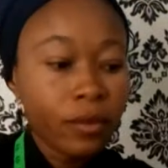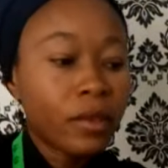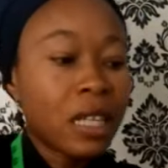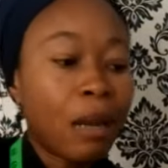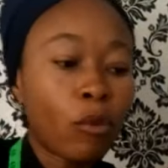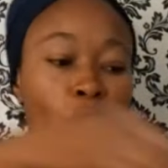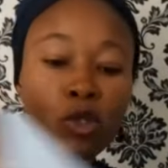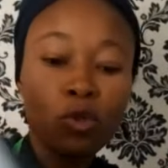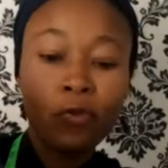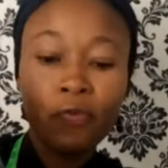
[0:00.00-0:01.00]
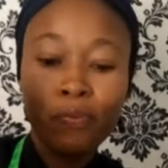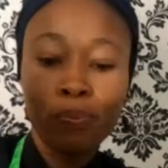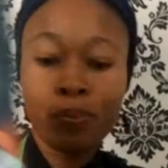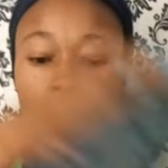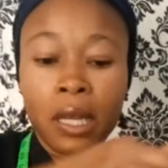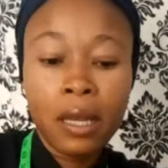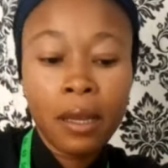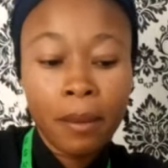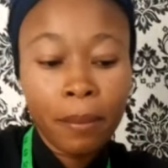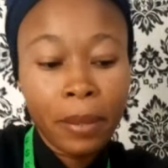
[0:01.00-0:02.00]
I'm going to
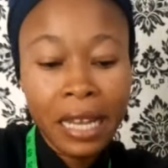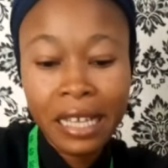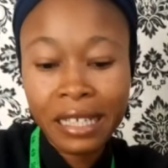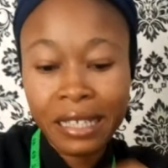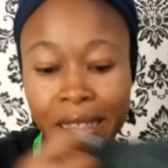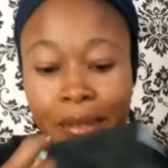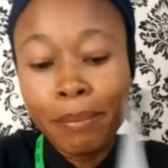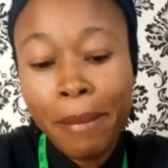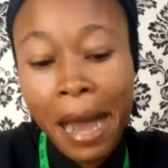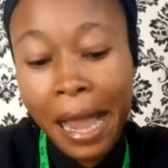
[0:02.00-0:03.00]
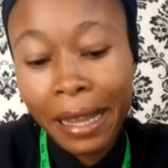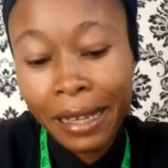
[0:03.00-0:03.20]
place my